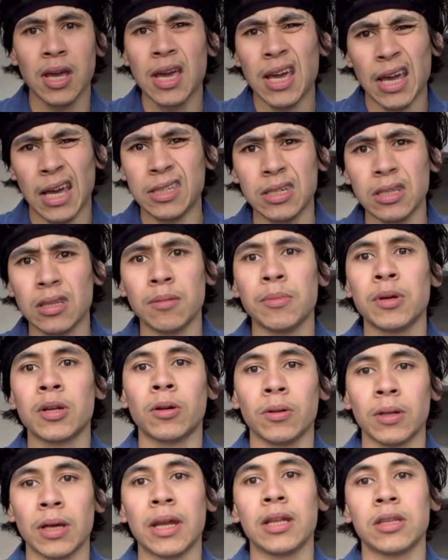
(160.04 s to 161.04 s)
in the
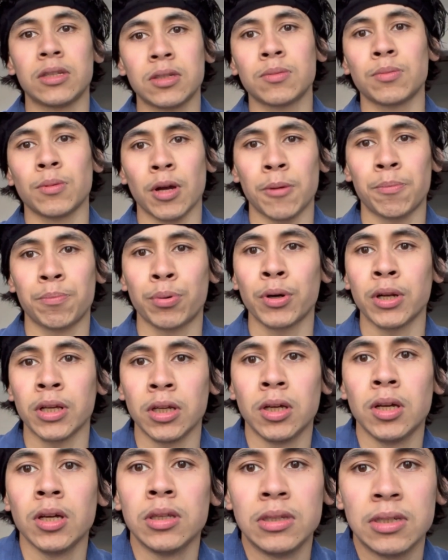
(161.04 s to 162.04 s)
middle and it's a
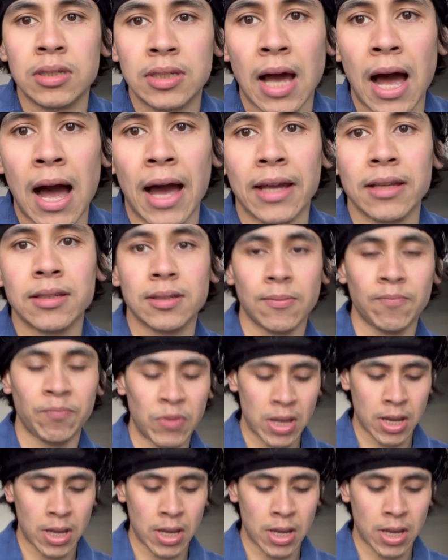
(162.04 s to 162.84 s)
pretty good size.